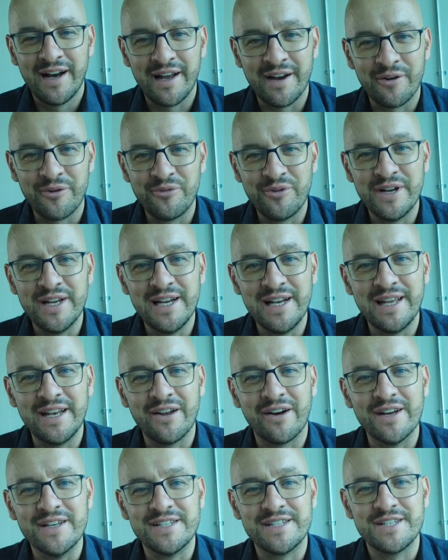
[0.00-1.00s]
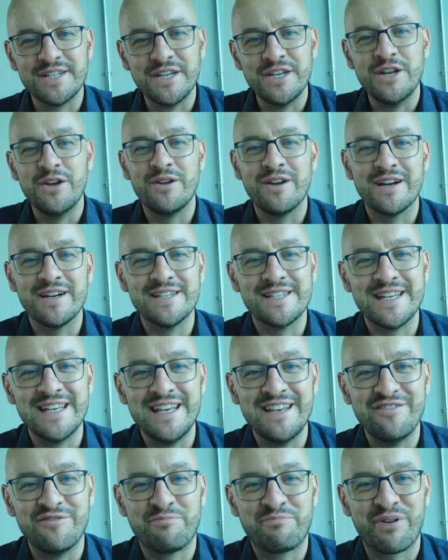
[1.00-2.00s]
And a really nice New Year's
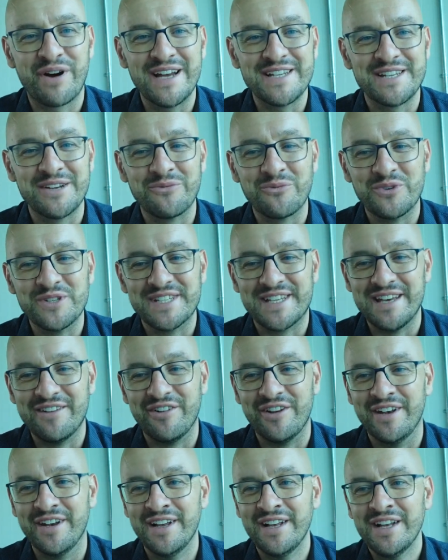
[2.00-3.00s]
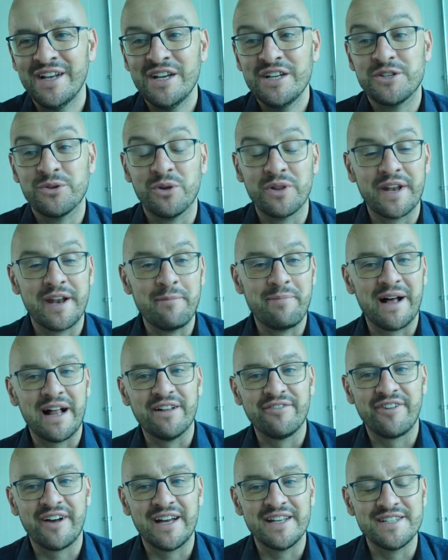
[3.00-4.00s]
Eve present was given to all the
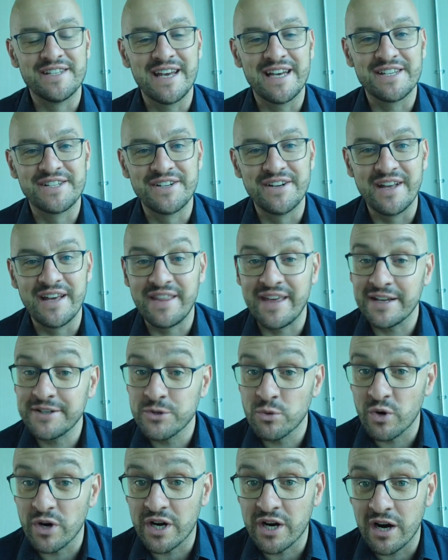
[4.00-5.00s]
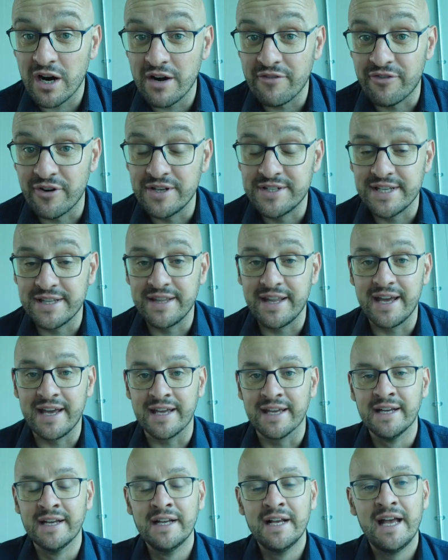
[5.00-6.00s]
Nepal fans yesterday. They had to work hard for it, didn't
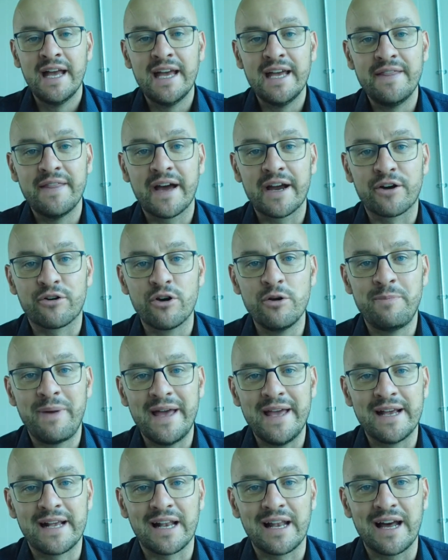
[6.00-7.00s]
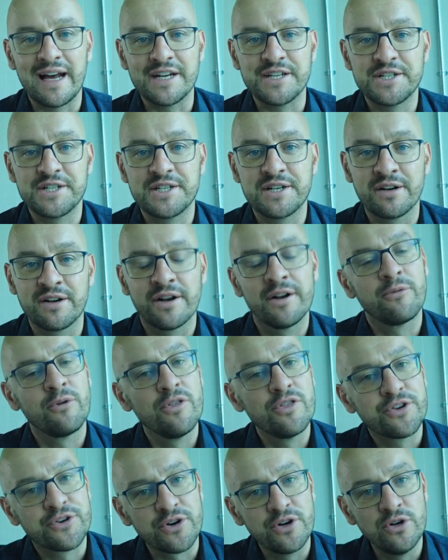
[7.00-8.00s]
they, in that Group A clash. I'm going to
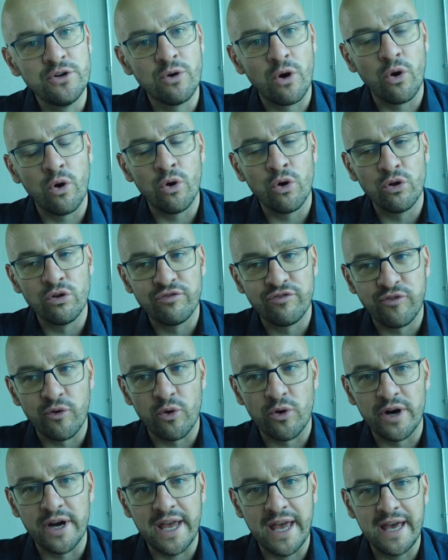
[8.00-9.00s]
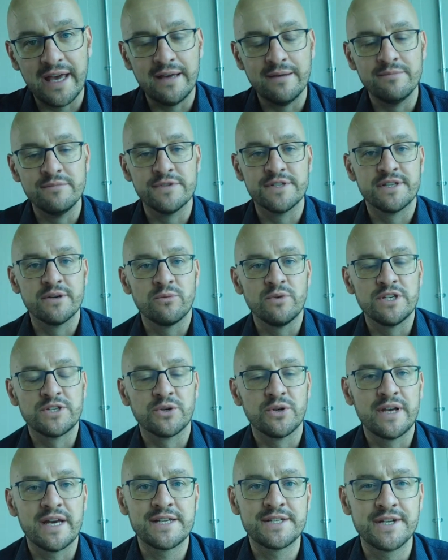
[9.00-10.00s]
run through all 4 games that we
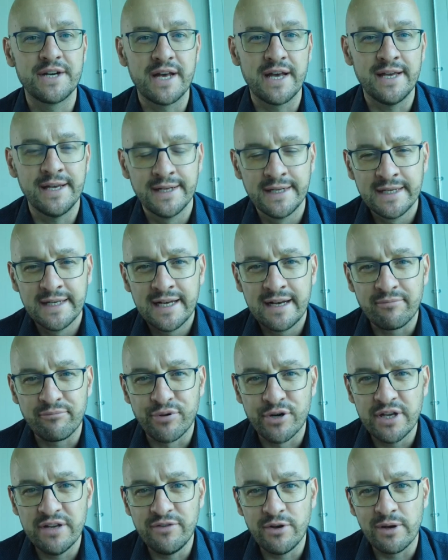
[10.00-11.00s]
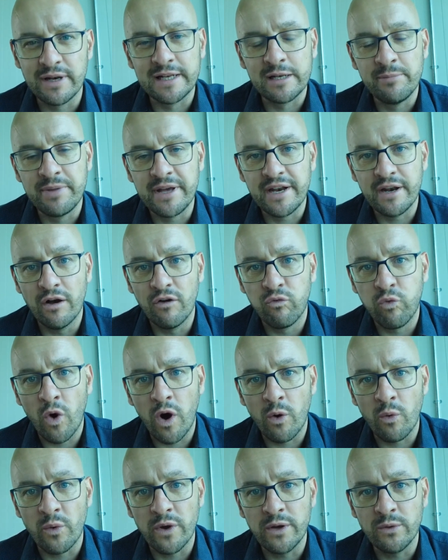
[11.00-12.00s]
saw yesterday and preview a little bit of
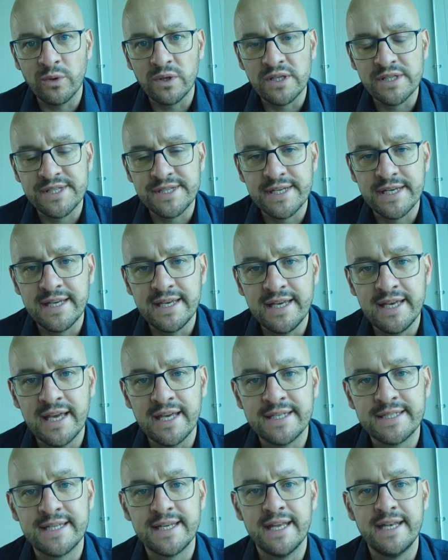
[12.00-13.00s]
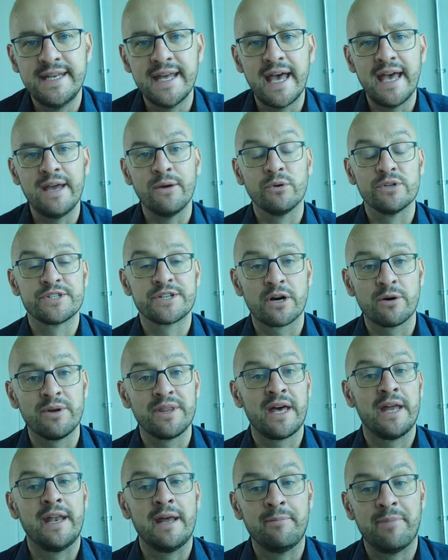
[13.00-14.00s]
what we will see today. We'll start
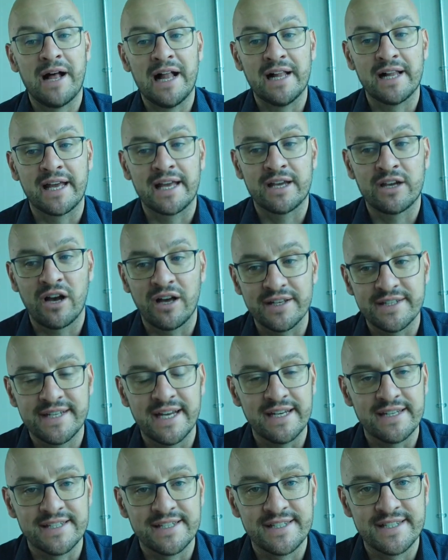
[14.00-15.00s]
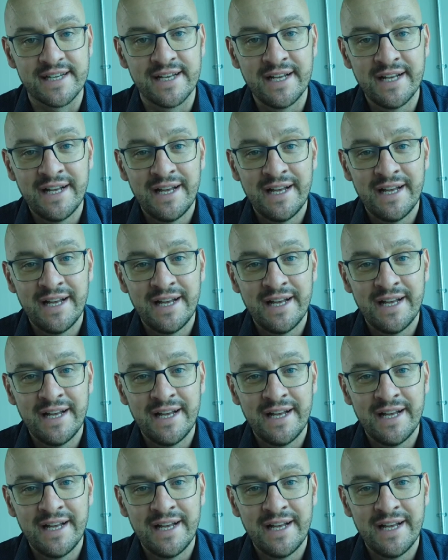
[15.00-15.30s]
with that Nepal contest.